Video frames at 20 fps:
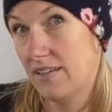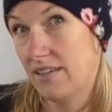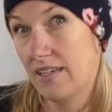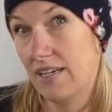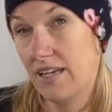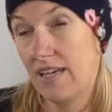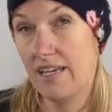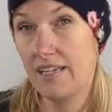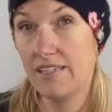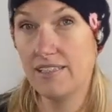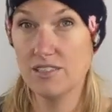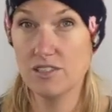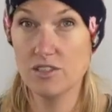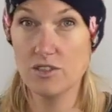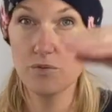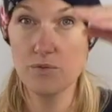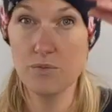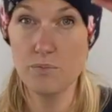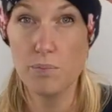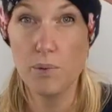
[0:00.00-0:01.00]
Okay? So
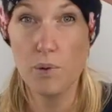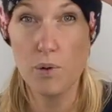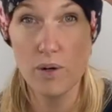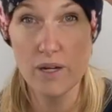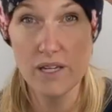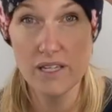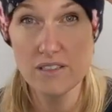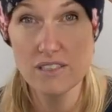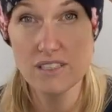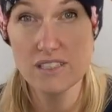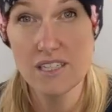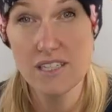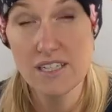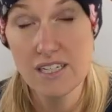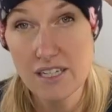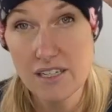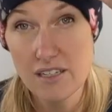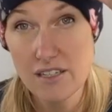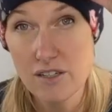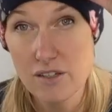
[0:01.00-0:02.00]
boy, you start
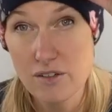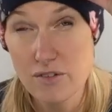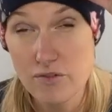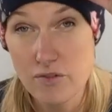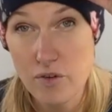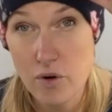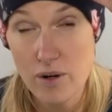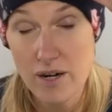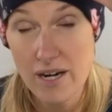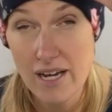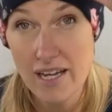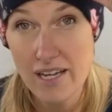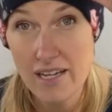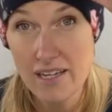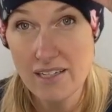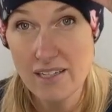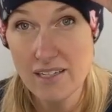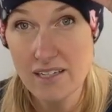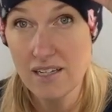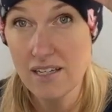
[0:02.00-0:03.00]
here at your
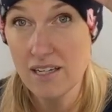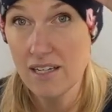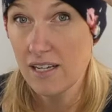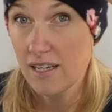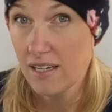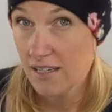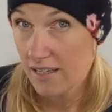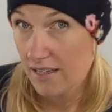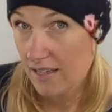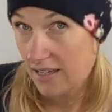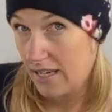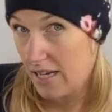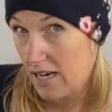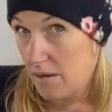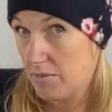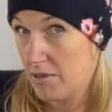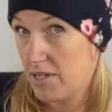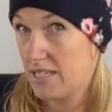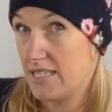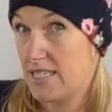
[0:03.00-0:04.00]
forehead, and then
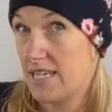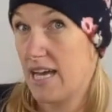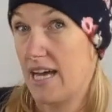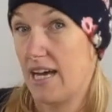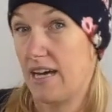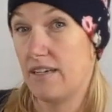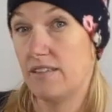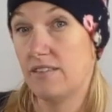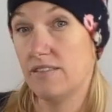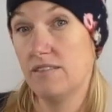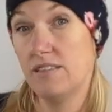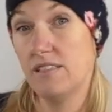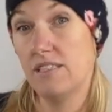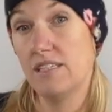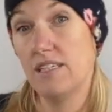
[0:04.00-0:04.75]
coming down,